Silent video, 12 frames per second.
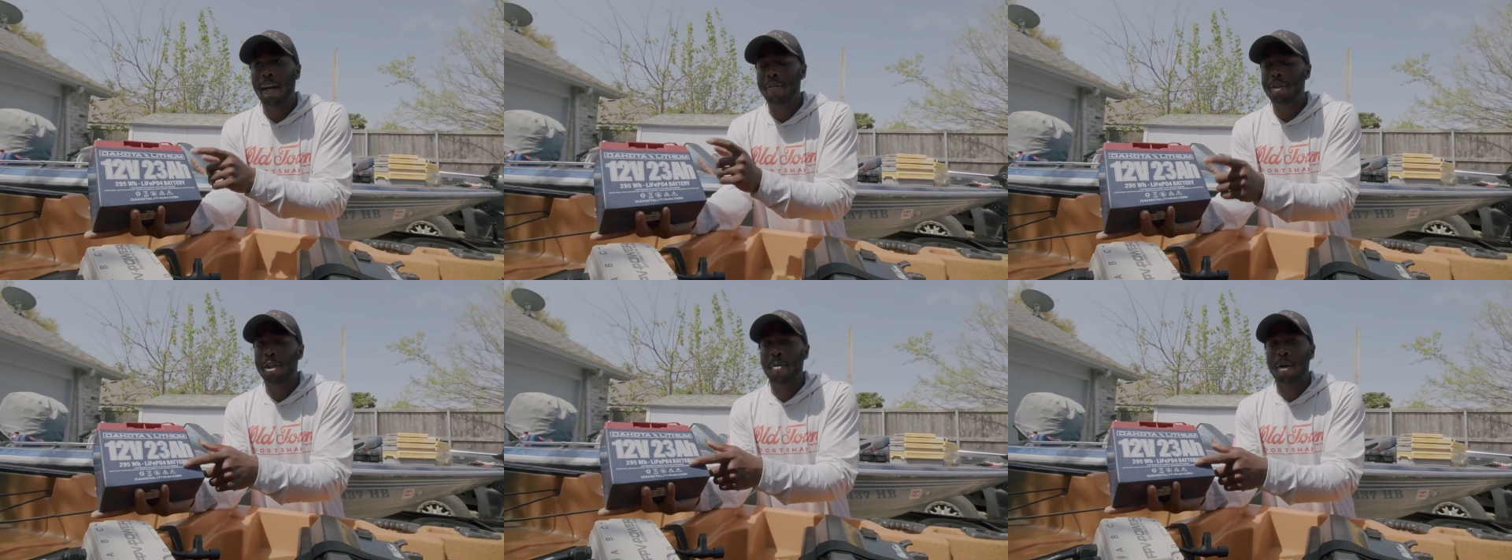
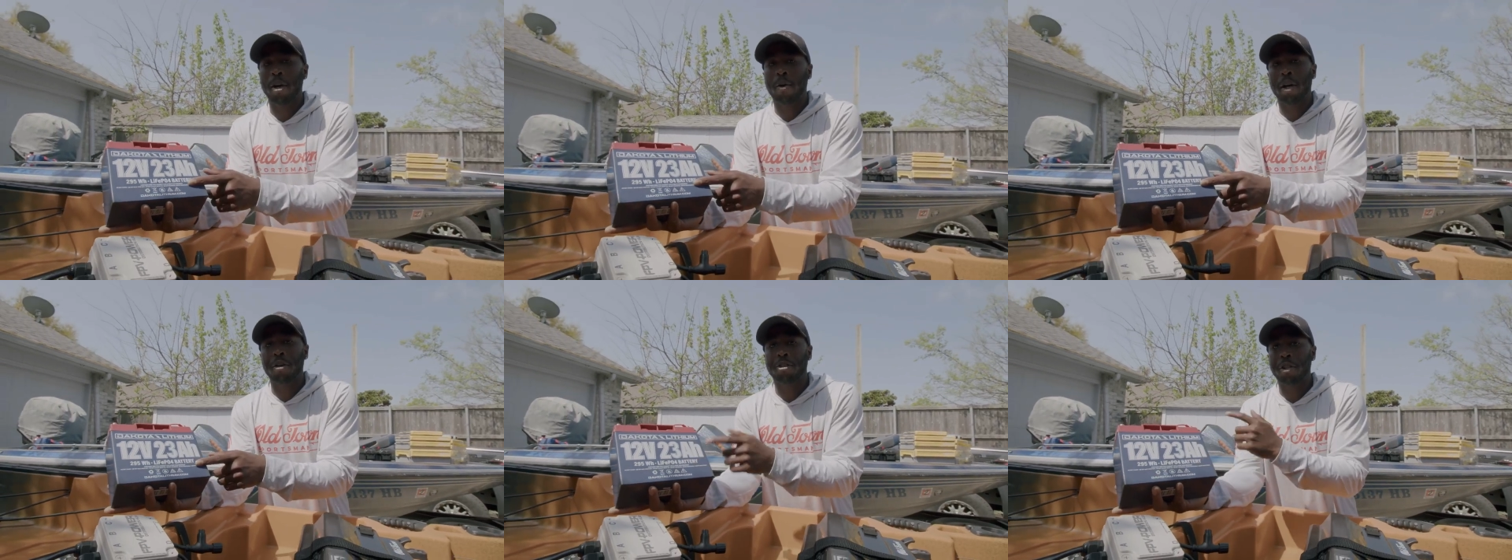every time I go
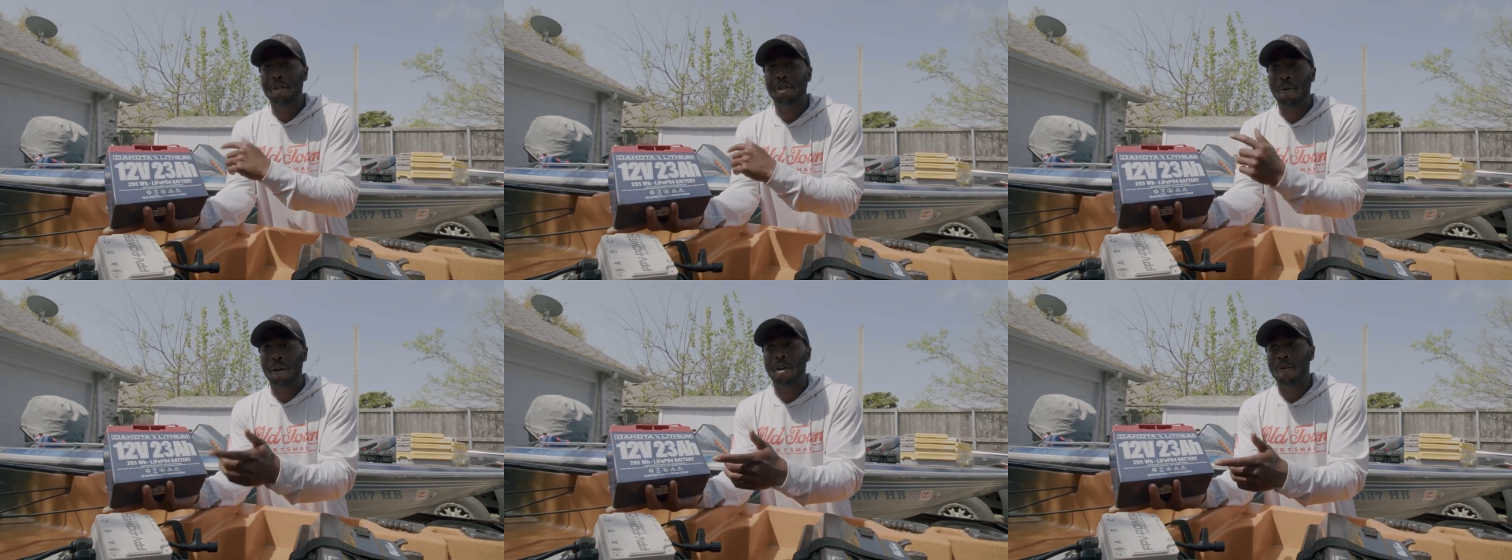out just
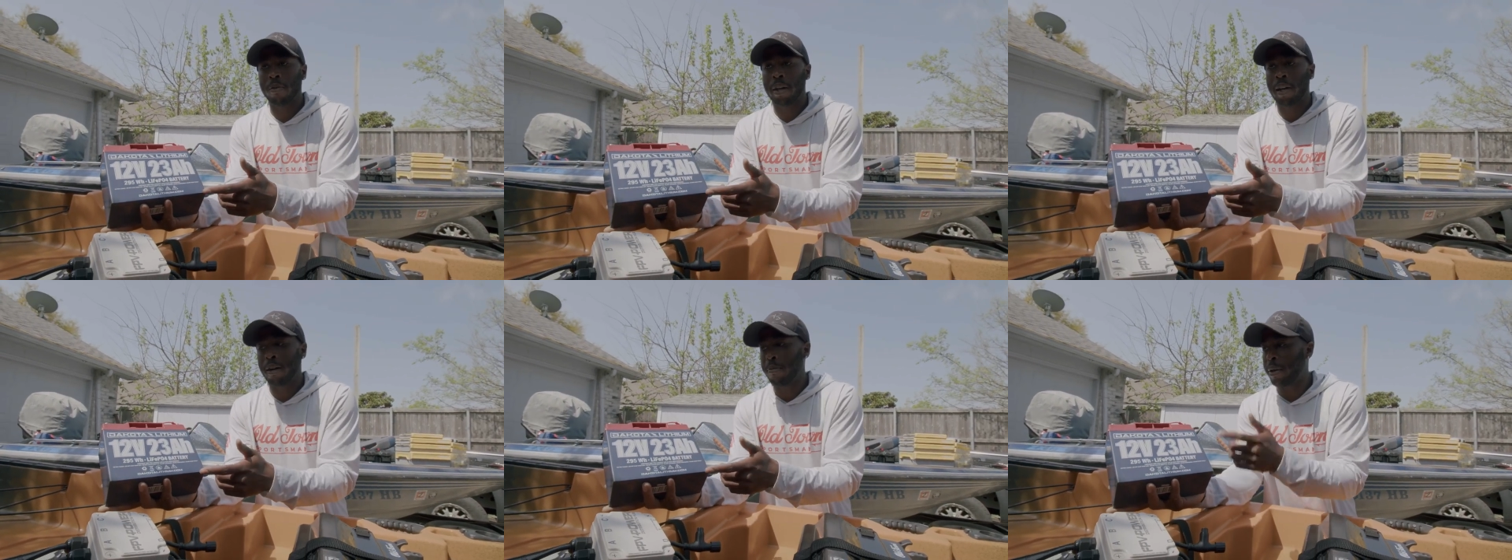so I don't run
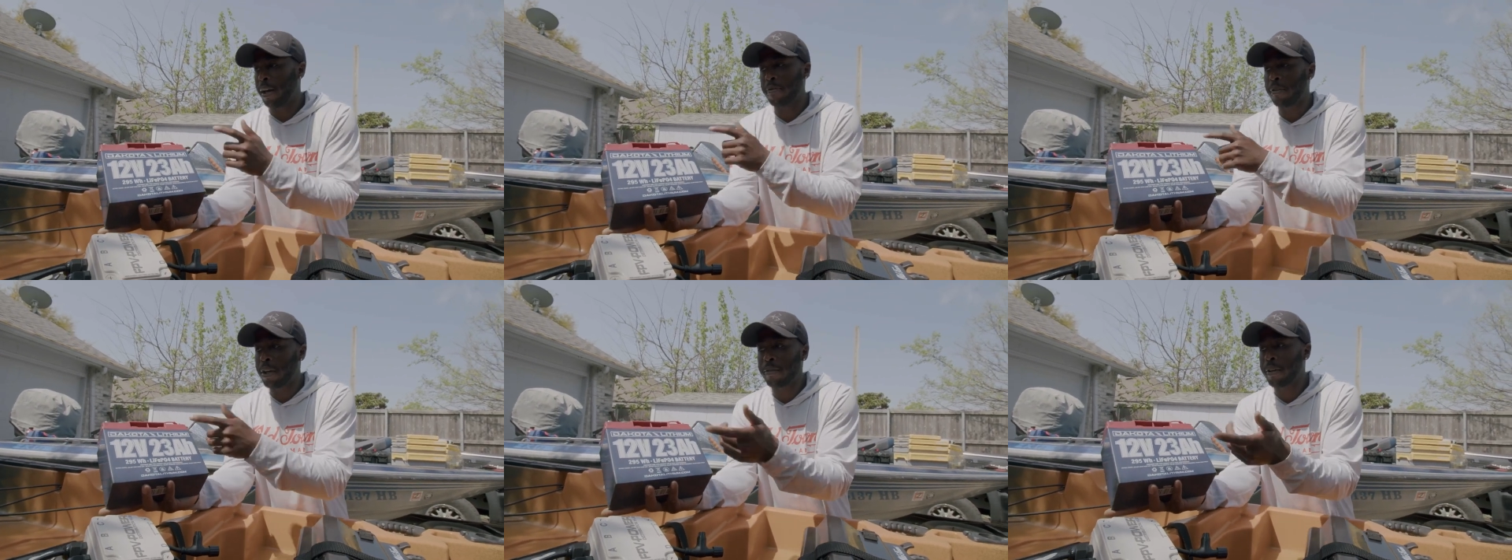out, but I've
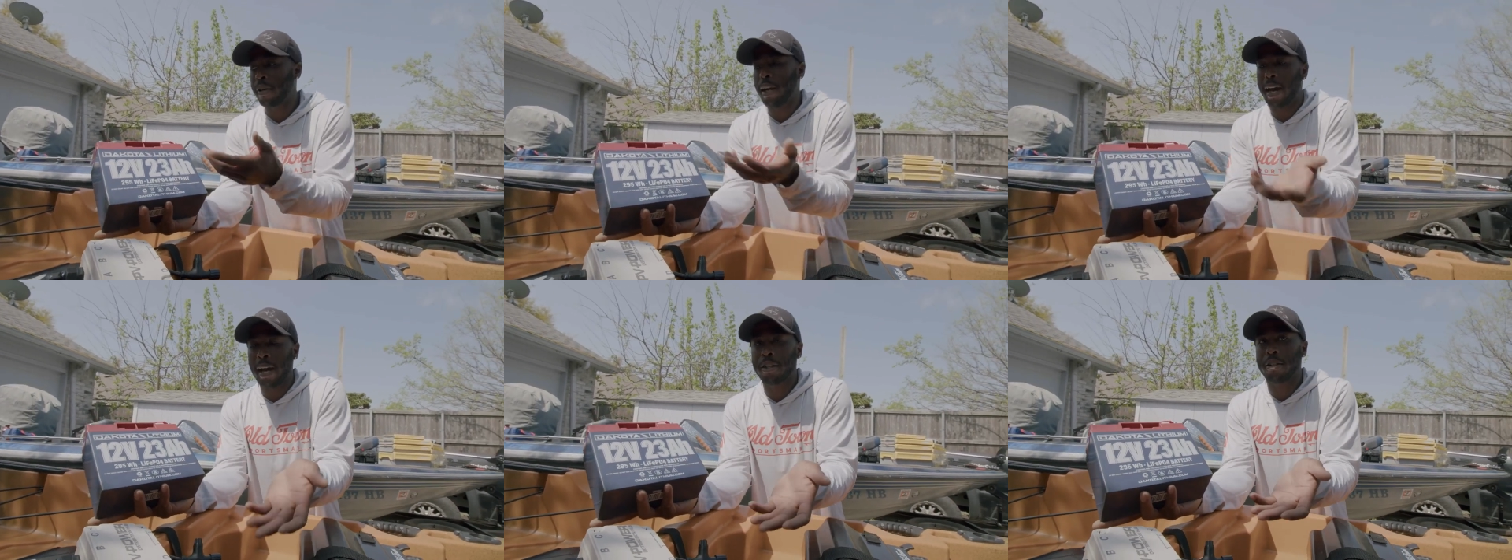never
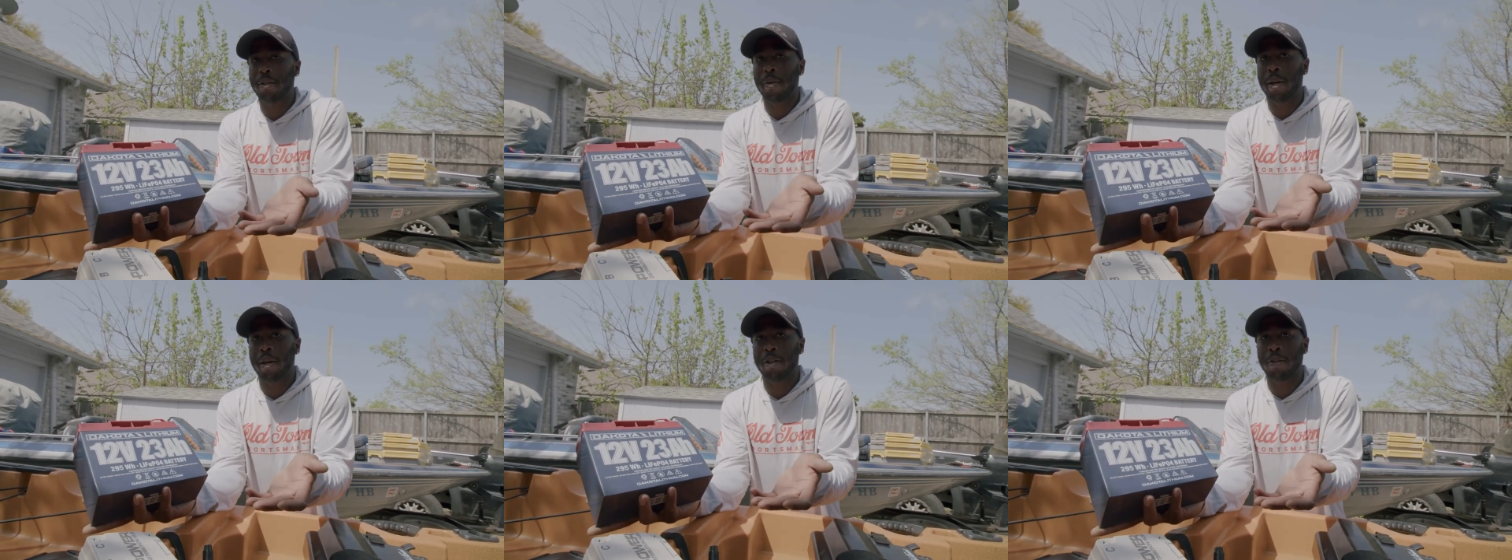actually
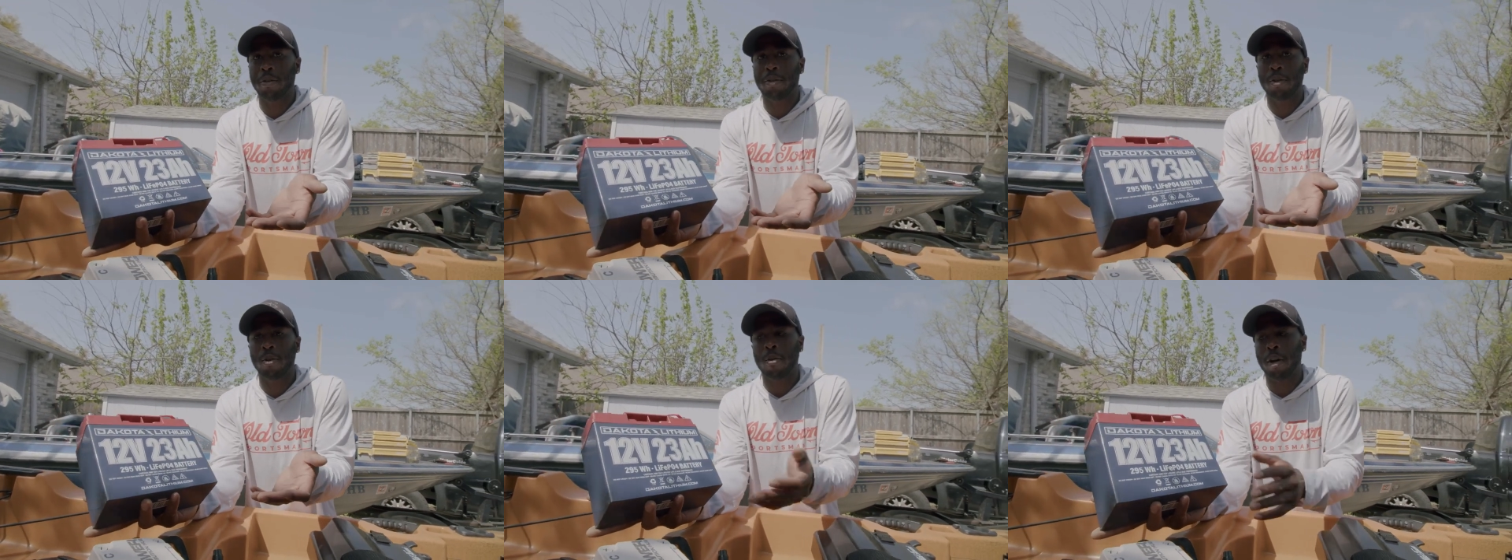ran out of juice
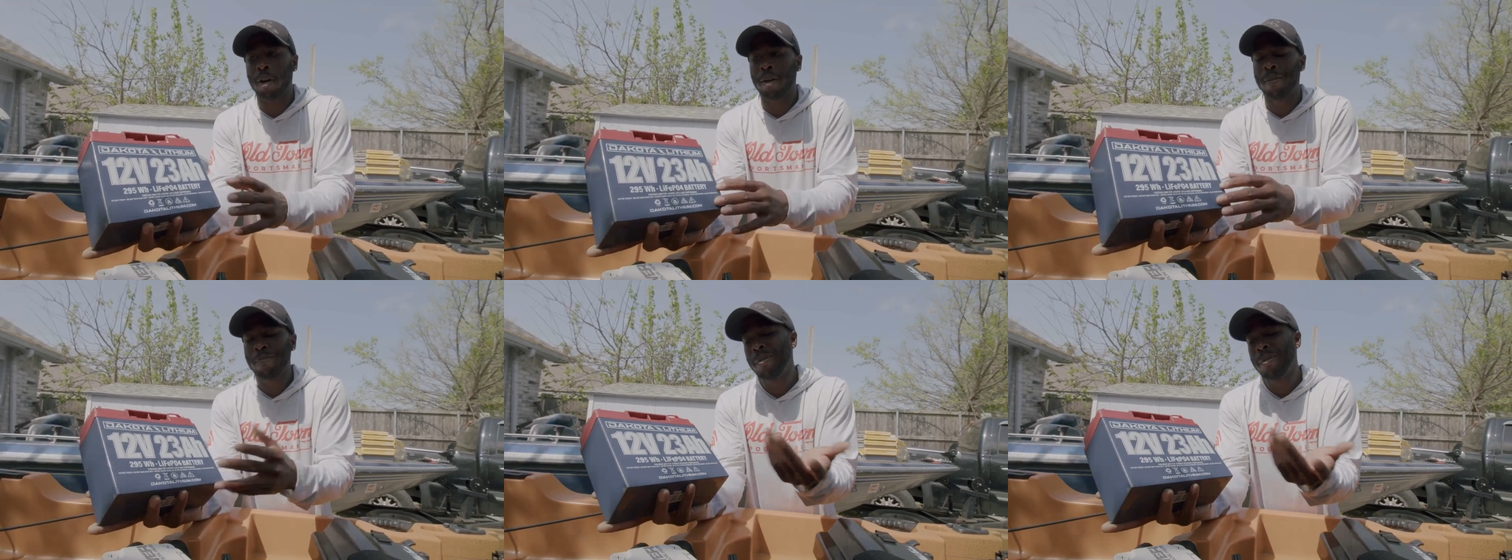on the water.